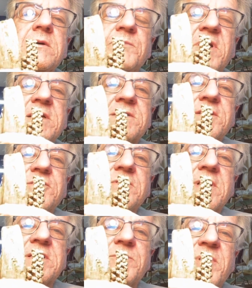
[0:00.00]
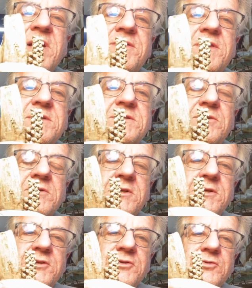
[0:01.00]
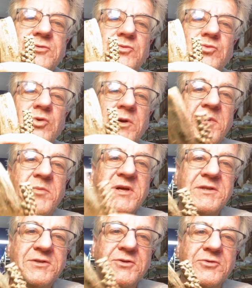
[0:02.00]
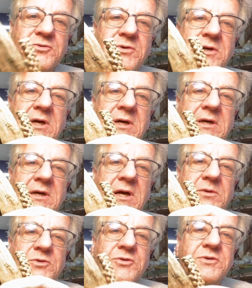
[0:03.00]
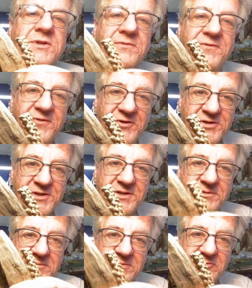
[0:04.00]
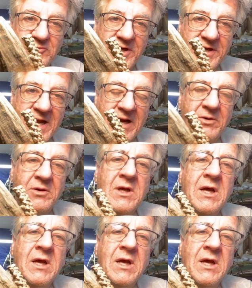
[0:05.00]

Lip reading: because I do like to paint this. So I'm going to do what I'm about to do. I will do it the first right now,